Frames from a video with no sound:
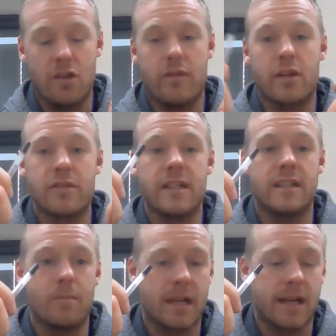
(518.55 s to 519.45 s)
You're
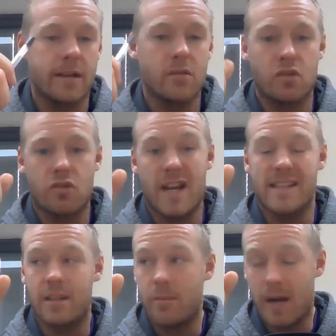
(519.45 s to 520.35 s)
increasing mechanical
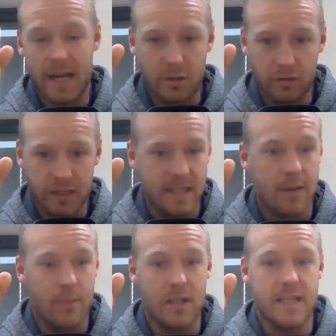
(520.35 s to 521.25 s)
stress. You might increase
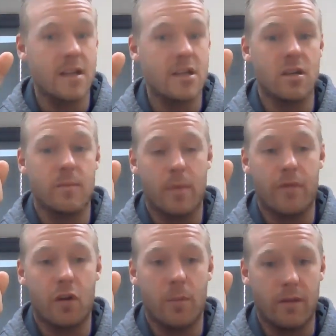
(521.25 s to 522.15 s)
time under tension by
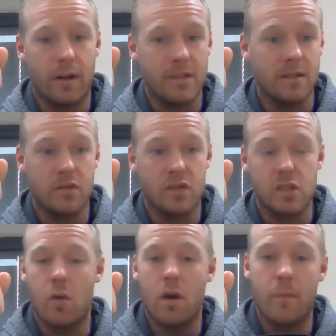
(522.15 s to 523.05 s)
performing the reps a little
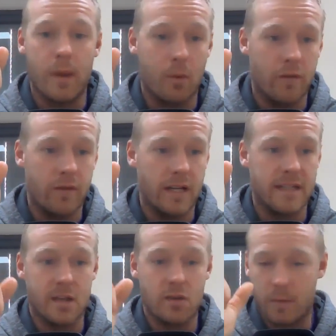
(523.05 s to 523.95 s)
slower, a bit more of an
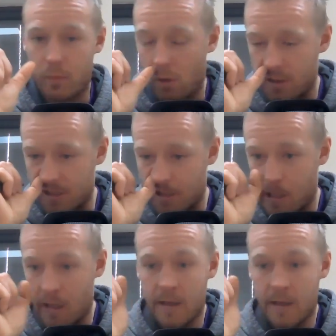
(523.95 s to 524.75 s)
eccentric portion,